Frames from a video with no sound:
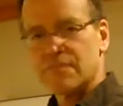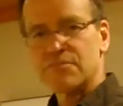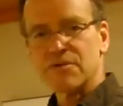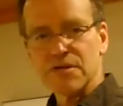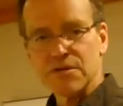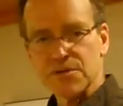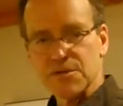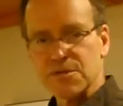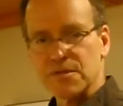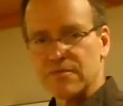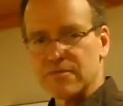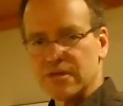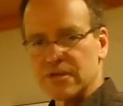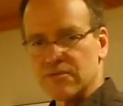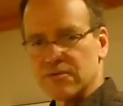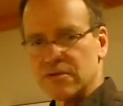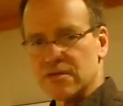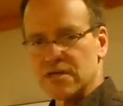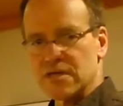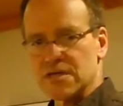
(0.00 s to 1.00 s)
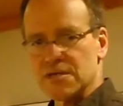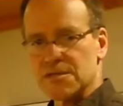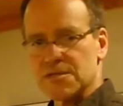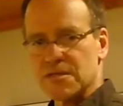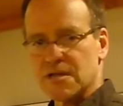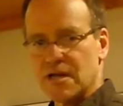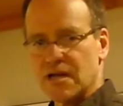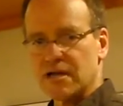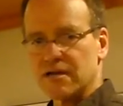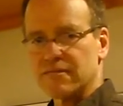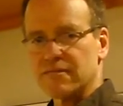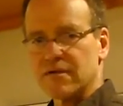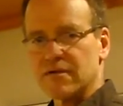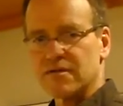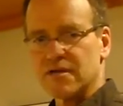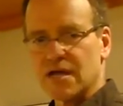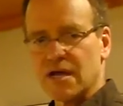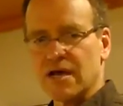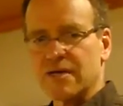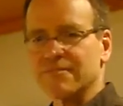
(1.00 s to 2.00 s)
appeals to me with these, that I
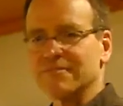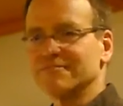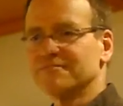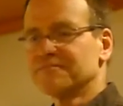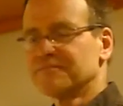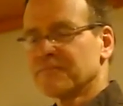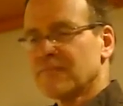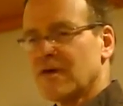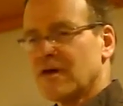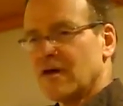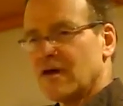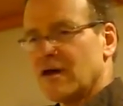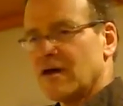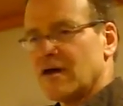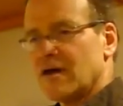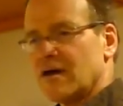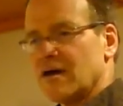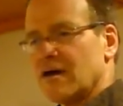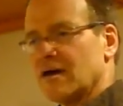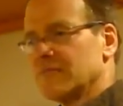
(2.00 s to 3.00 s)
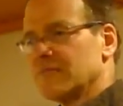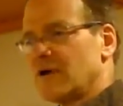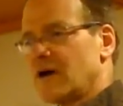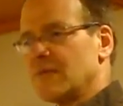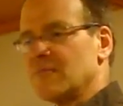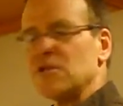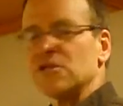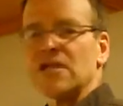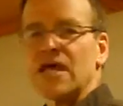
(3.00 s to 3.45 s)
think I'm a